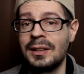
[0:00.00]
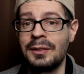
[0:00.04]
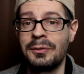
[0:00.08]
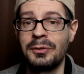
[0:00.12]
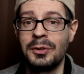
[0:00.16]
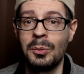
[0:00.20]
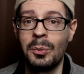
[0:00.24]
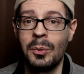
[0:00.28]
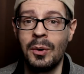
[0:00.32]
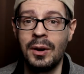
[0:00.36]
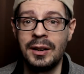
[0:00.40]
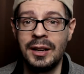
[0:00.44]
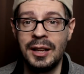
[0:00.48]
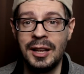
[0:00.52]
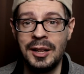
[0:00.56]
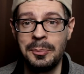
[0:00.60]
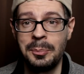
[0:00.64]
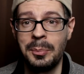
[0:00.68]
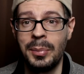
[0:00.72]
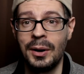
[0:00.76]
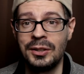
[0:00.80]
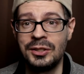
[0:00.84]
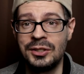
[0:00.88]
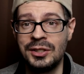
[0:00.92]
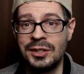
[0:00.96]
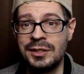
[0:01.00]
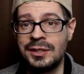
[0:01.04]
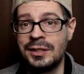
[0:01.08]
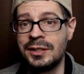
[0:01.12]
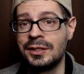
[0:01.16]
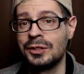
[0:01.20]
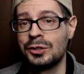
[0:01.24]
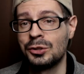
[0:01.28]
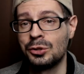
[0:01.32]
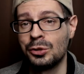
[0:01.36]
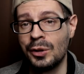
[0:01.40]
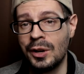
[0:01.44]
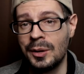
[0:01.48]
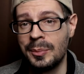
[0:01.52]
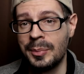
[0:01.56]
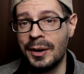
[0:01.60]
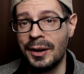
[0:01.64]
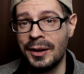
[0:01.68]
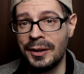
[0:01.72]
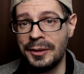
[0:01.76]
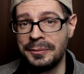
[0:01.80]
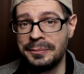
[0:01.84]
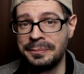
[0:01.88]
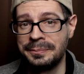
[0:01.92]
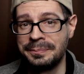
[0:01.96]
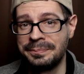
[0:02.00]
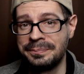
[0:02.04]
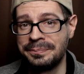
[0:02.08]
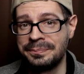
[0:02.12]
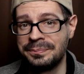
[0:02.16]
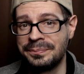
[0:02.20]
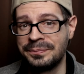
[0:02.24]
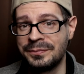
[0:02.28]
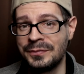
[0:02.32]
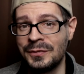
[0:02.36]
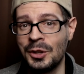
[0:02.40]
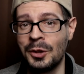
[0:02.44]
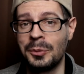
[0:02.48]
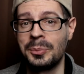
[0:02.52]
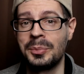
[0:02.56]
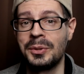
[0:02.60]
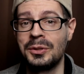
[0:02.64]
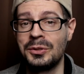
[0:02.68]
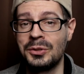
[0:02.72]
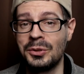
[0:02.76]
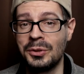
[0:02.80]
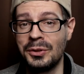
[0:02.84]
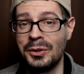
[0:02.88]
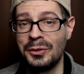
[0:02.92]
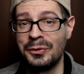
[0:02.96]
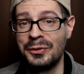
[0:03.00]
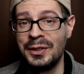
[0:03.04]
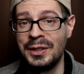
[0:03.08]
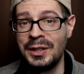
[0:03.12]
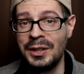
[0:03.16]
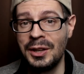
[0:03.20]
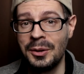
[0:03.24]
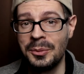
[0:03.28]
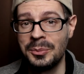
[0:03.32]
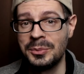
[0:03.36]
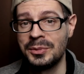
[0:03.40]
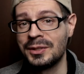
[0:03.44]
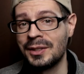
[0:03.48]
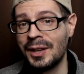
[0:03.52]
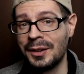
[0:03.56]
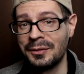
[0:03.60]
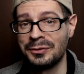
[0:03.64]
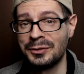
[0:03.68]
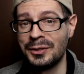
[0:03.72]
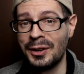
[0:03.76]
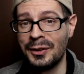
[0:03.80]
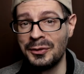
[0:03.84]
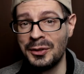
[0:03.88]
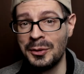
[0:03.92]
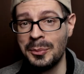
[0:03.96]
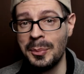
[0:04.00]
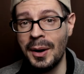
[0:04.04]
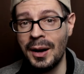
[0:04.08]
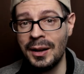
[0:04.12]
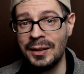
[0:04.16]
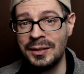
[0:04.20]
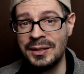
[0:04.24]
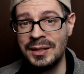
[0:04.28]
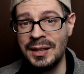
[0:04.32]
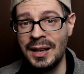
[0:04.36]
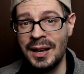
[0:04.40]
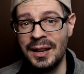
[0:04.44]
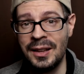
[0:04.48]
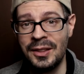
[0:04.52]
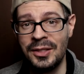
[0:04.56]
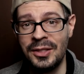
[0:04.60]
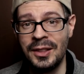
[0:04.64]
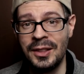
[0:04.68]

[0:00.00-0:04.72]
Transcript: if you want a budget tripod. Hope you enjoyed the video. I'm Scott, Photography Banzai.